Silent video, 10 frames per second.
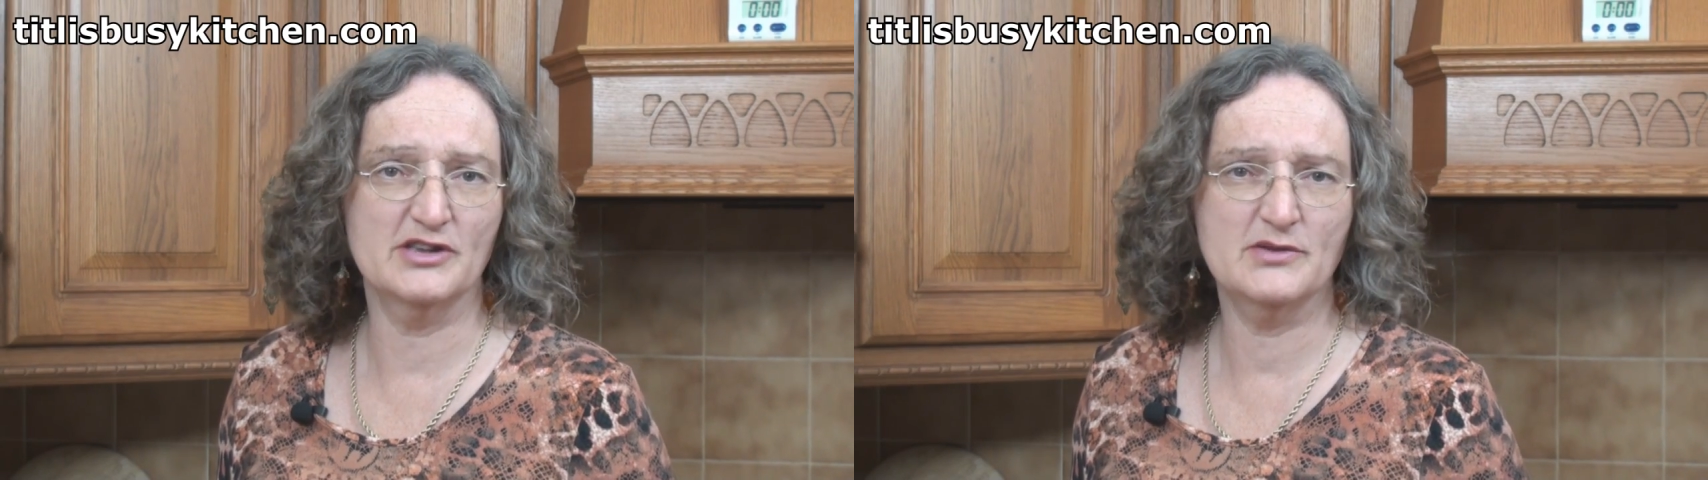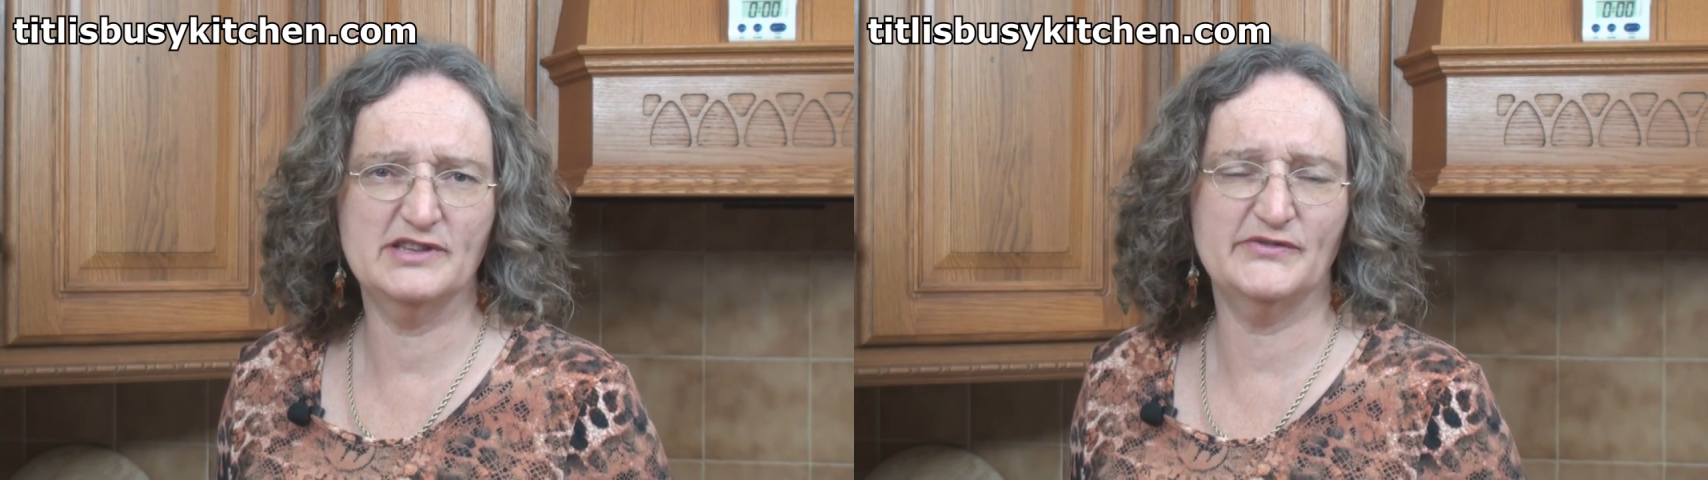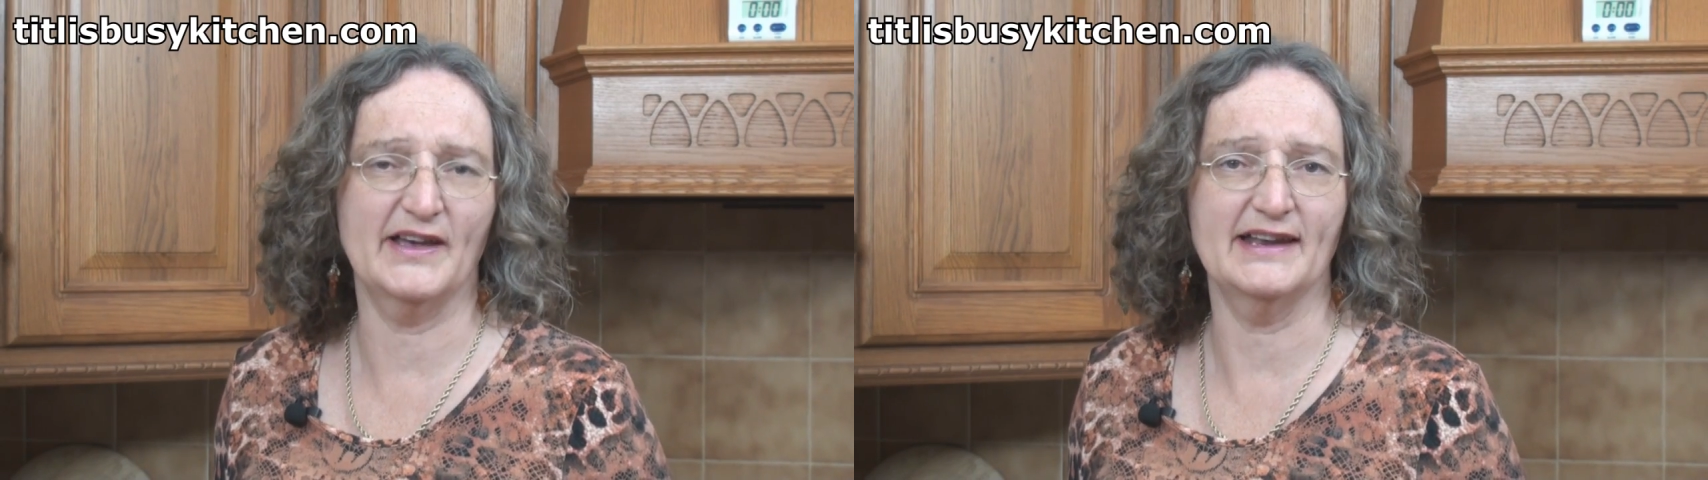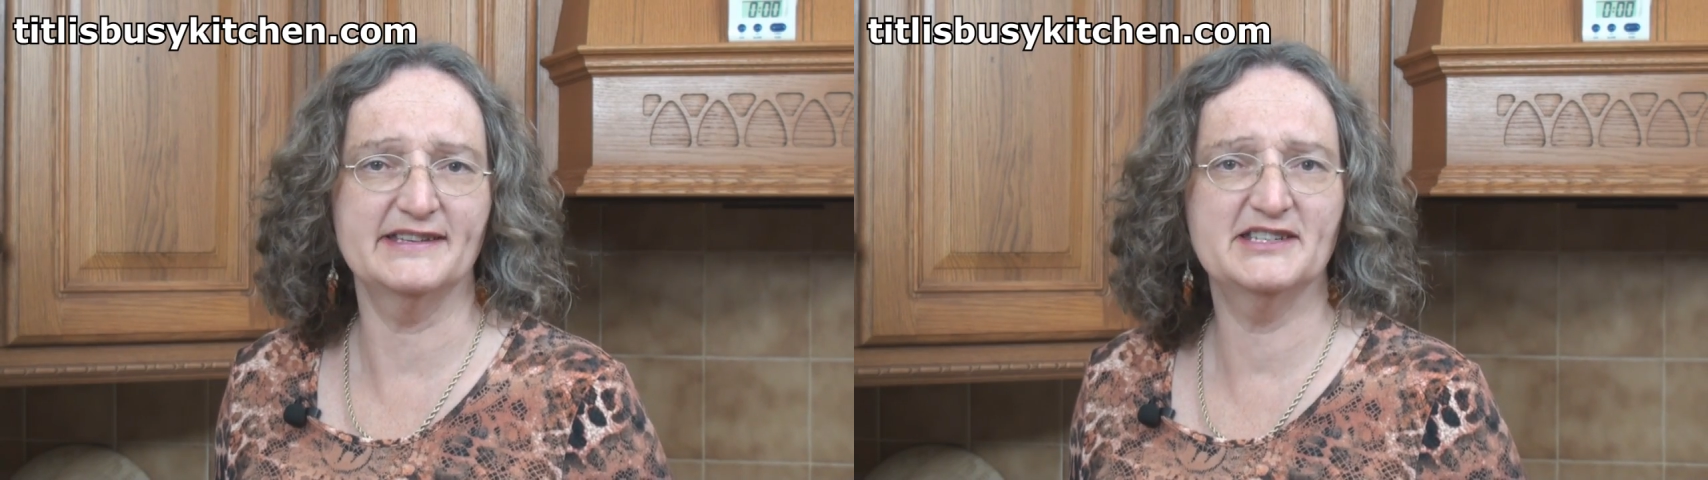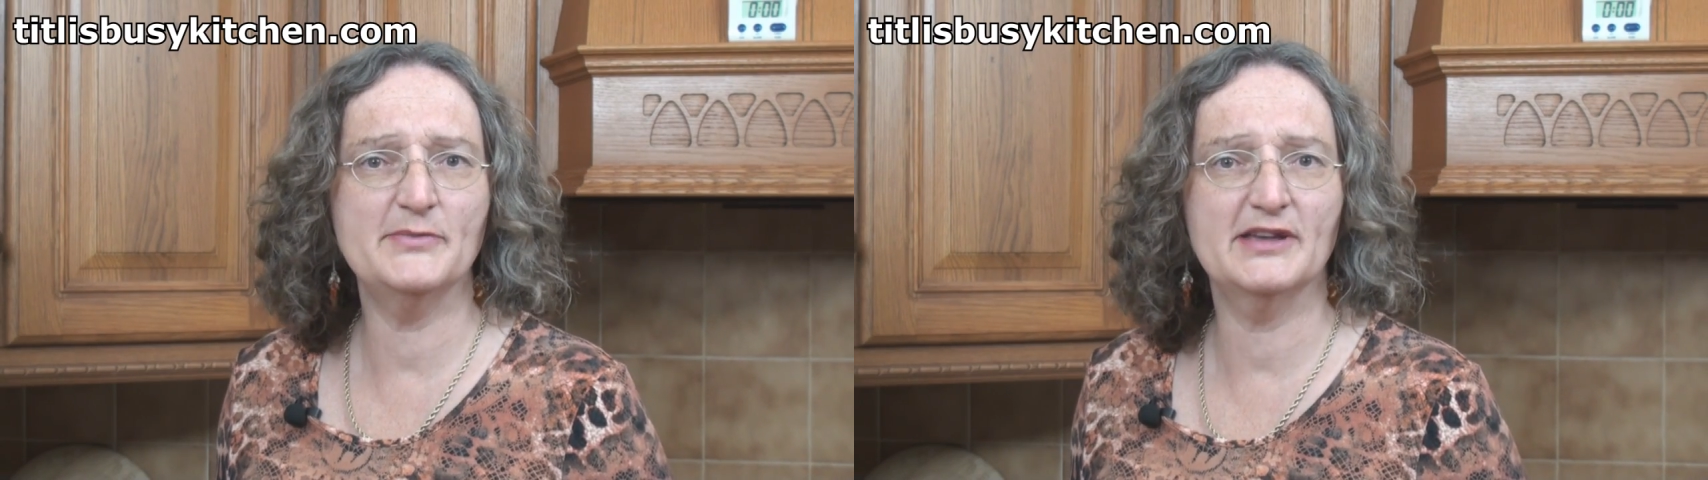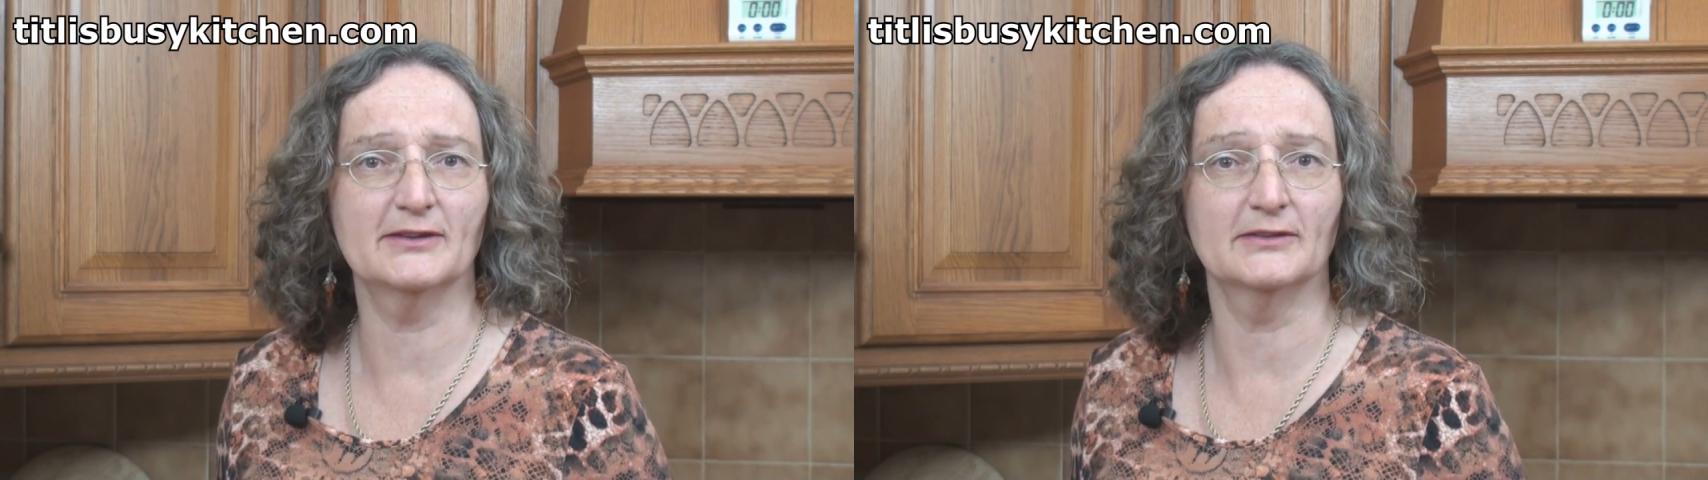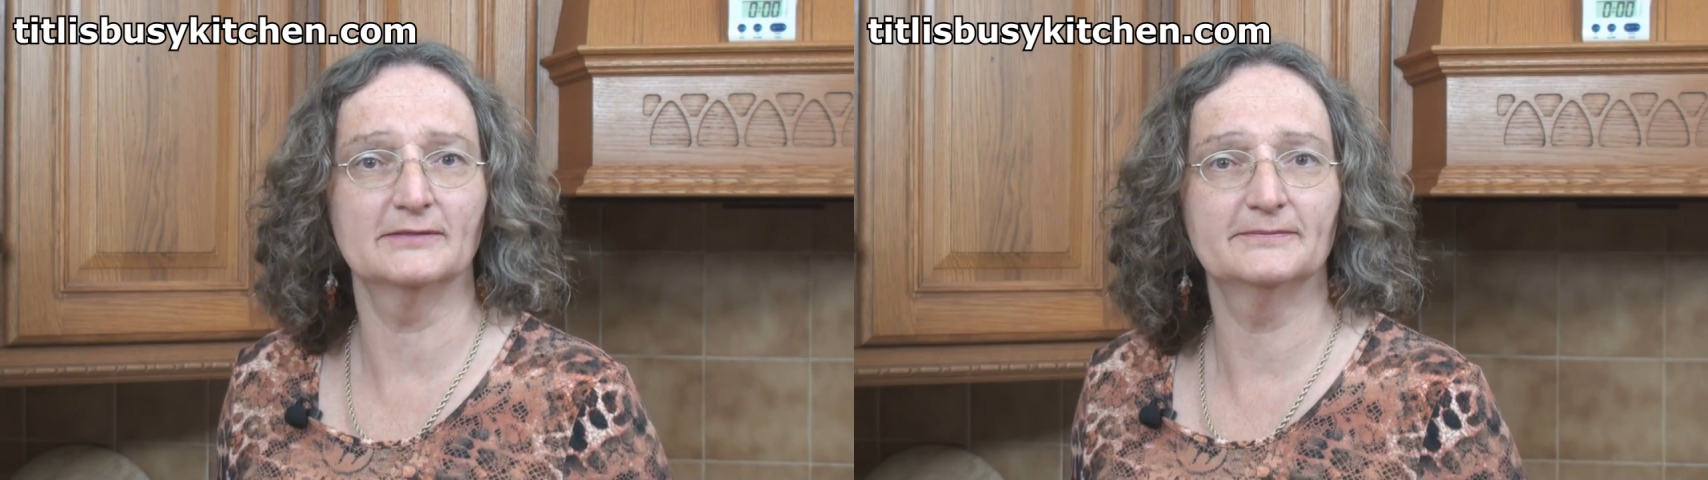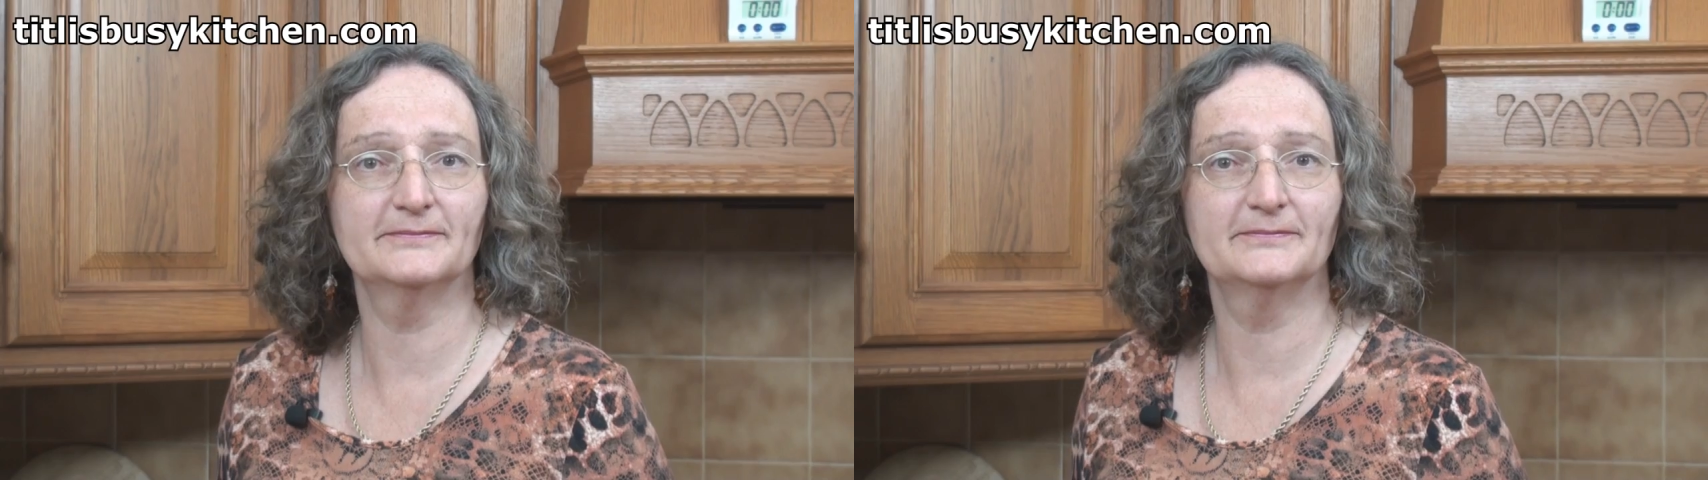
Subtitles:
you is fairly typical.